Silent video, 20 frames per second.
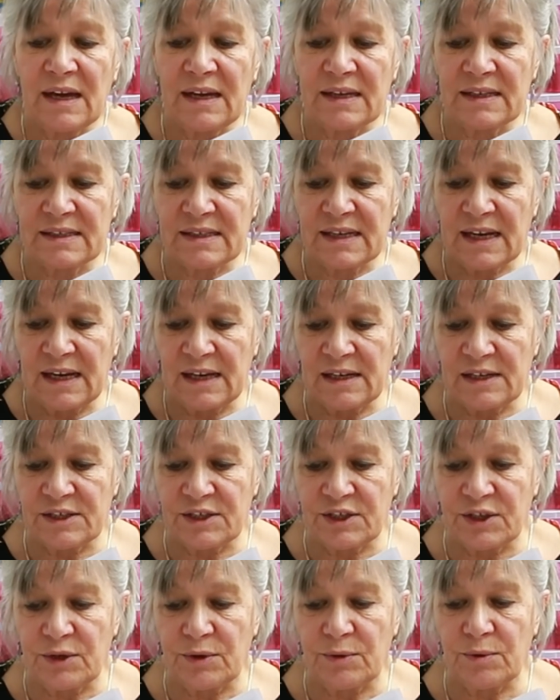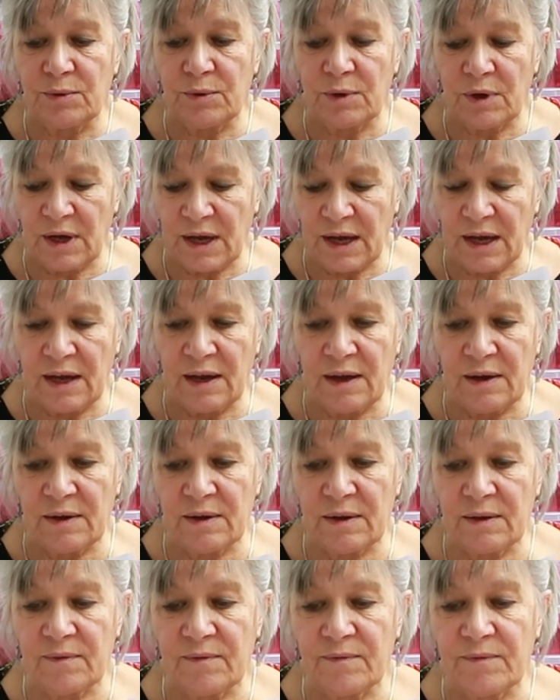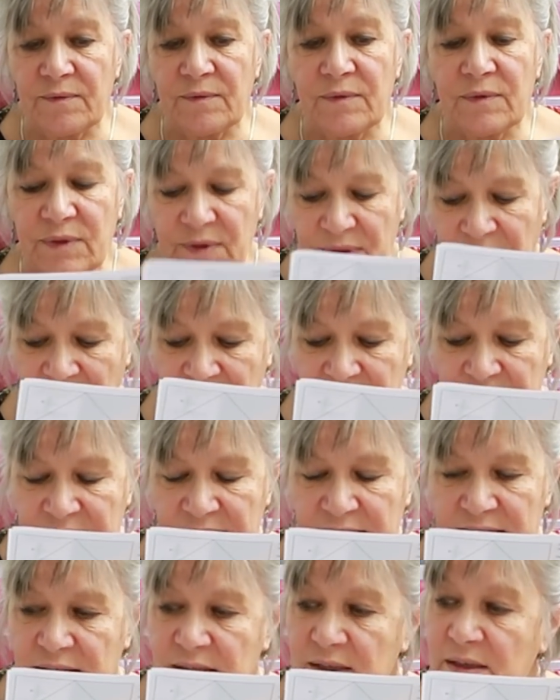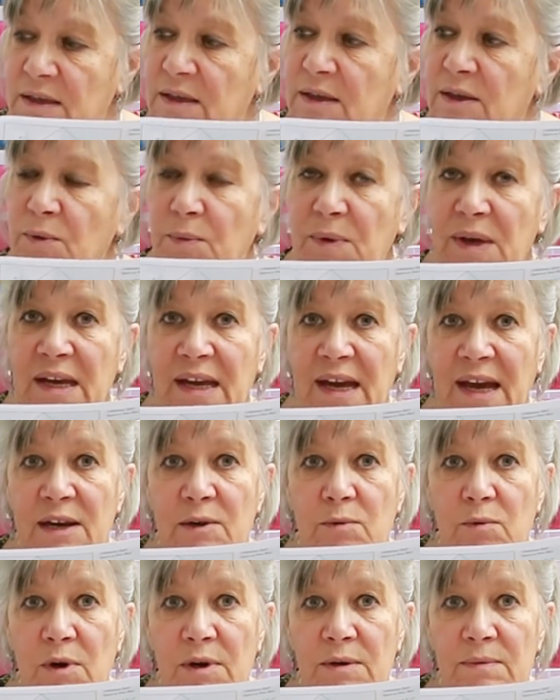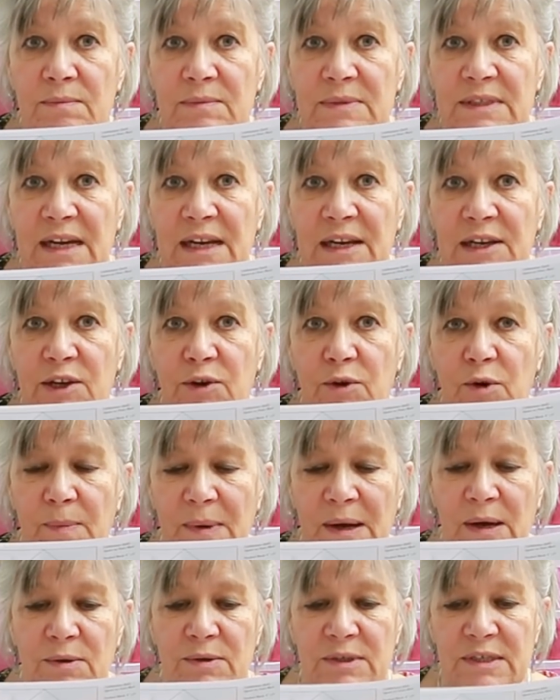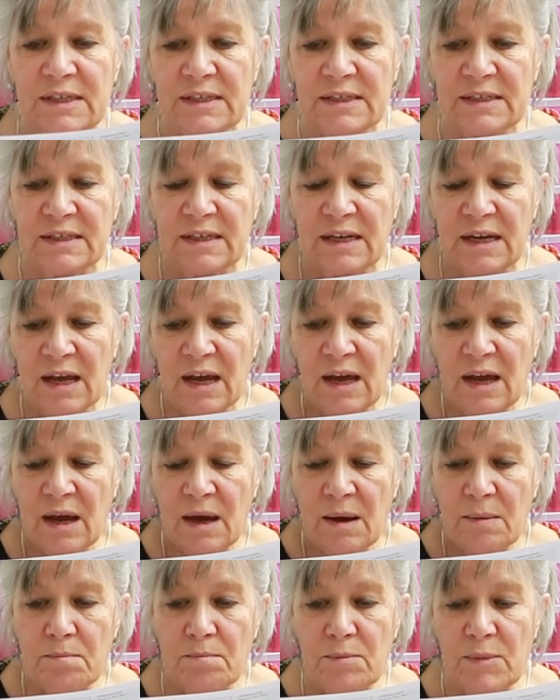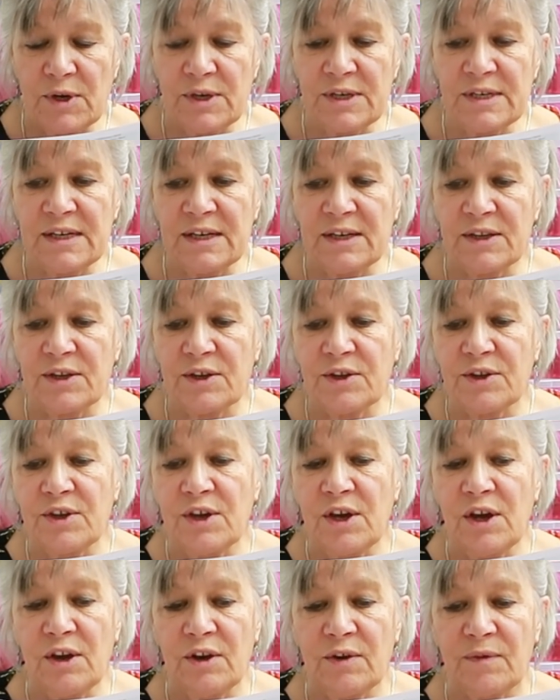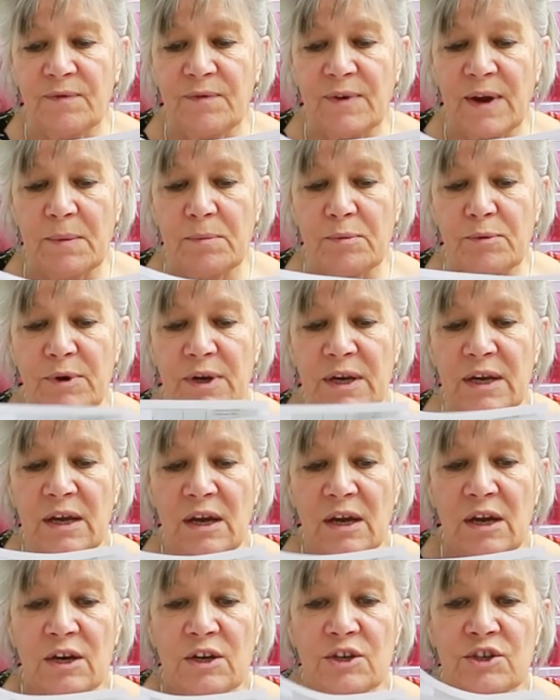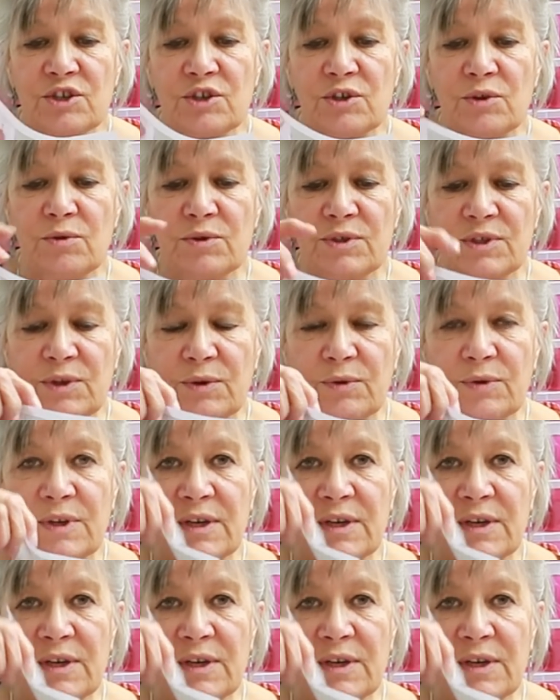it tells you, that's the weekend one, telling you about it. Monday the 3rd of February shows you